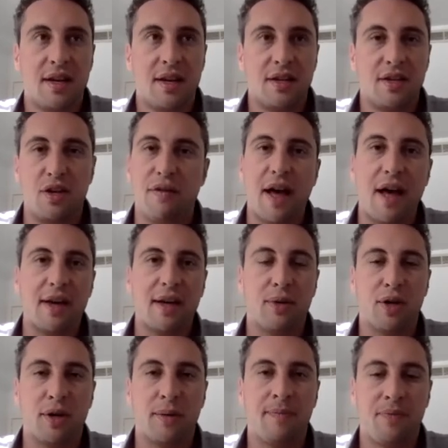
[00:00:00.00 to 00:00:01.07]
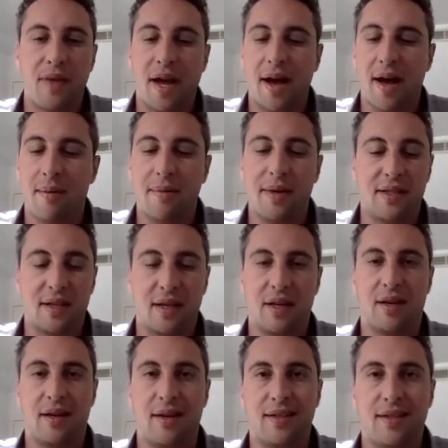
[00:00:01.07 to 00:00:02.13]
too valuable, um, it's going
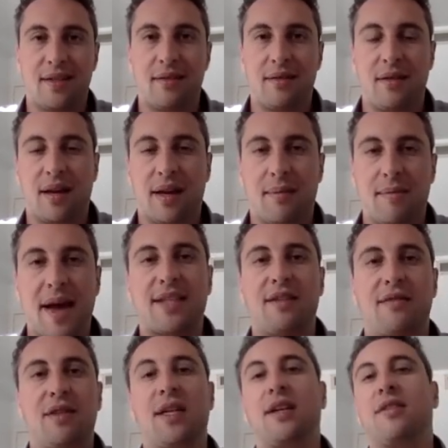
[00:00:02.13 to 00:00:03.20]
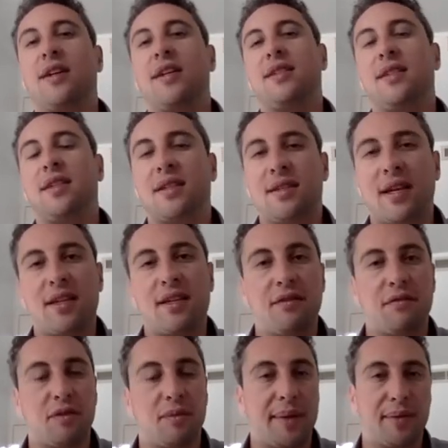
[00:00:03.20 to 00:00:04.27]
to like massively increase the incentive
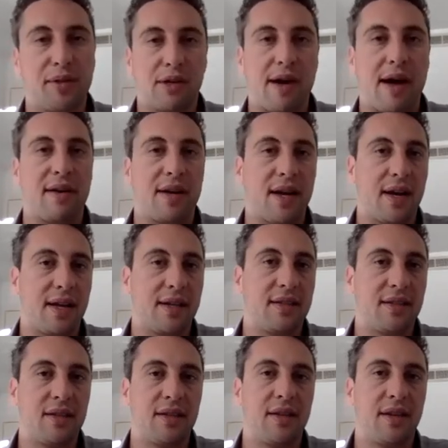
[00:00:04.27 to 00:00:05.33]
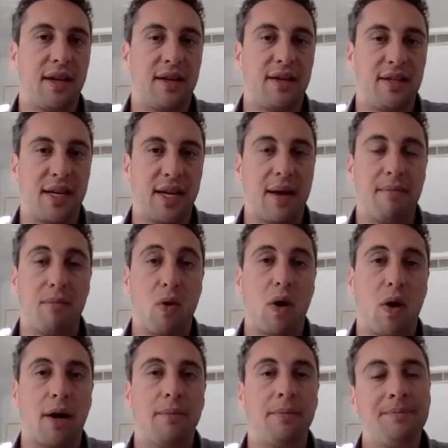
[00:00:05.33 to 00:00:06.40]
for people to go out and hunt and dig up
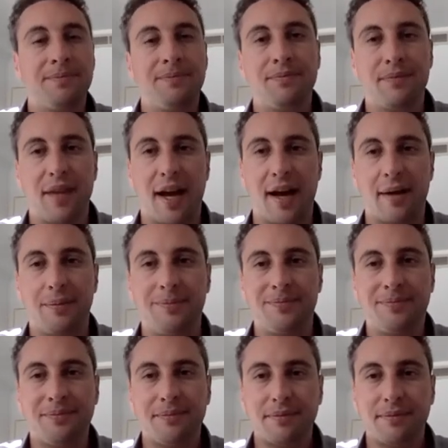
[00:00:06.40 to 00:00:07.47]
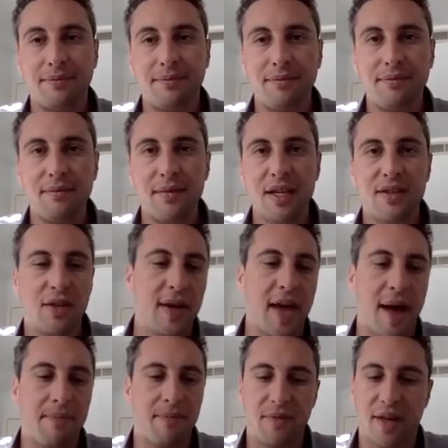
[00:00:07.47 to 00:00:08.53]
more. Um, so
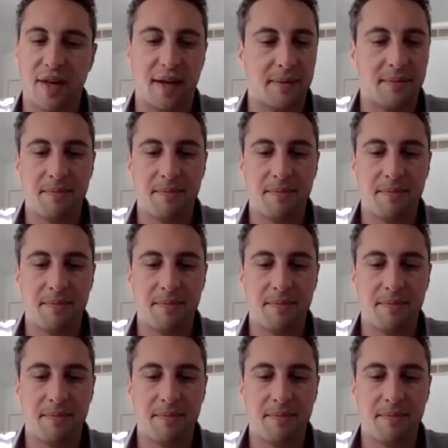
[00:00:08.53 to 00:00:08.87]
yeah, like